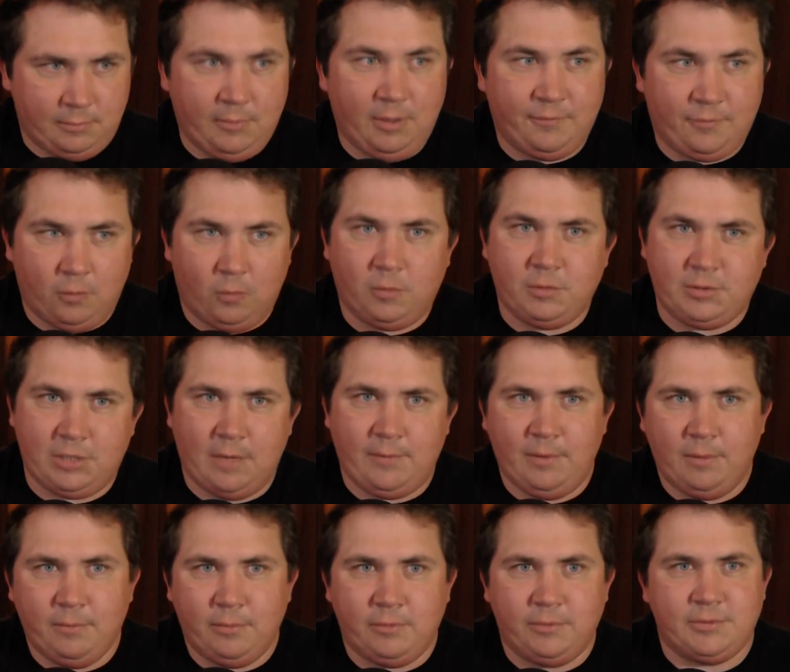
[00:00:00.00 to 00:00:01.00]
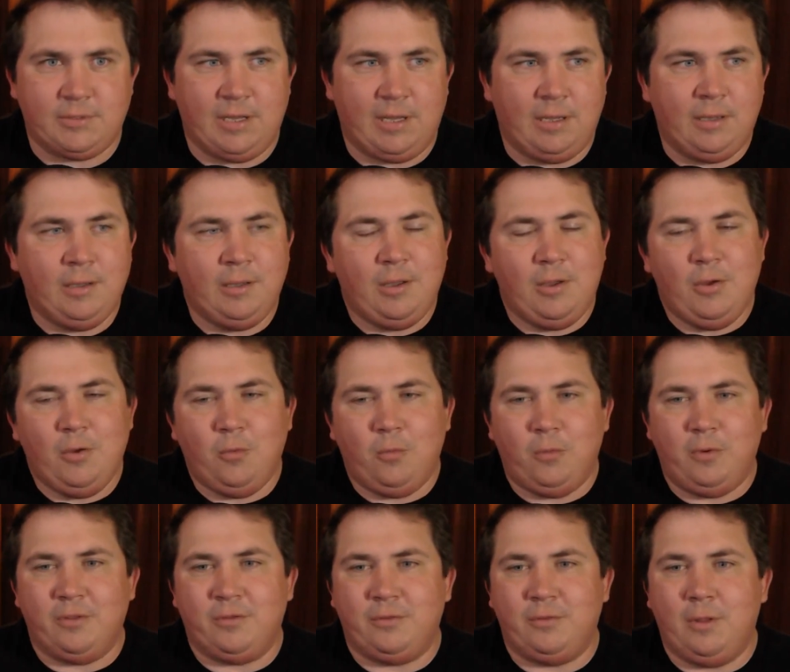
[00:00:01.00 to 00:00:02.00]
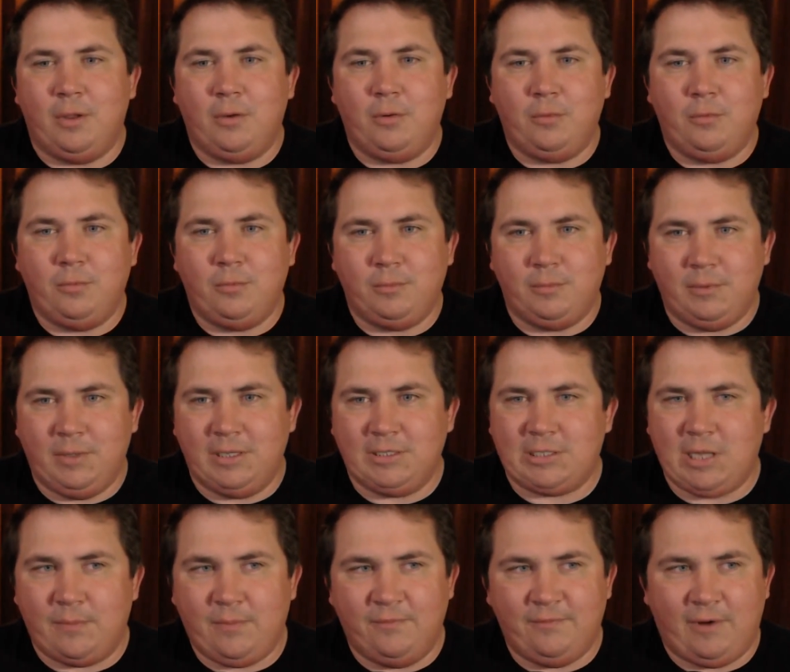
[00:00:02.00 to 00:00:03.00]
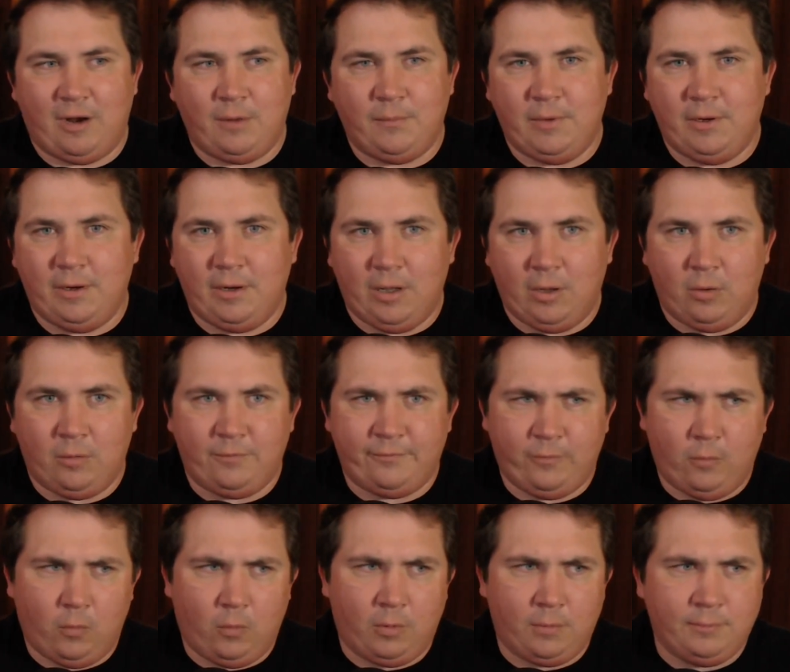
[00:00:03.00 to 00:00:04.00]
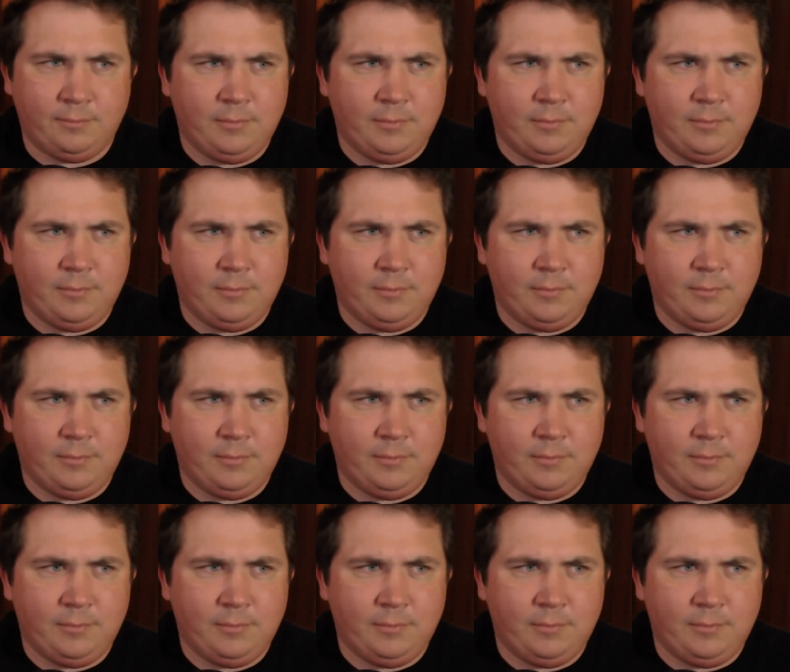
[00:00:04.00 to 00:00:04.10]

of course, Debian Bullseye with no desktop environment at all for